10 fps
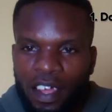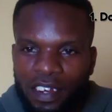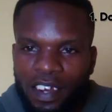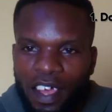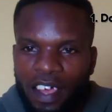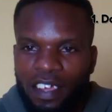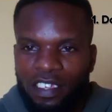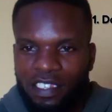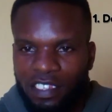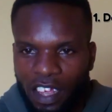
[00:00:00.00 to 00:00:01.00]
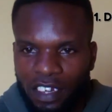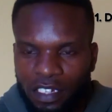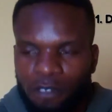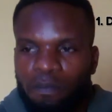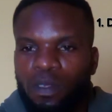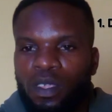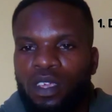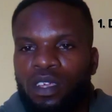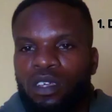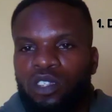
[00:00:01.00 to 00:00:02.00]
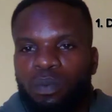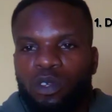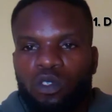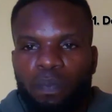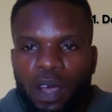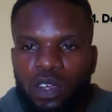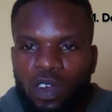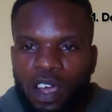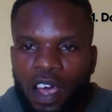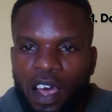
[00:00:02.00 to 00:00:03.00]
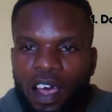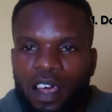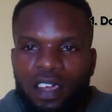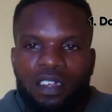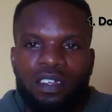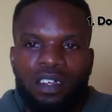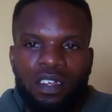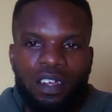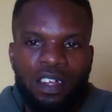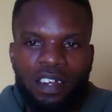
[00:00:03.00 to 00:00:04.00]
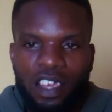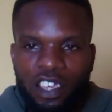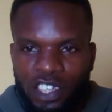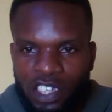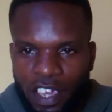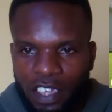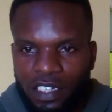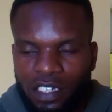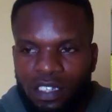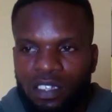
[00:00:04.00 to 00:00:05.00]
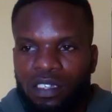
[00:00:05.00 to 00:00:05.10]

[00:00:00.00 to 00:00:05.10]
under a sun. You're supposed to park your car under a shade.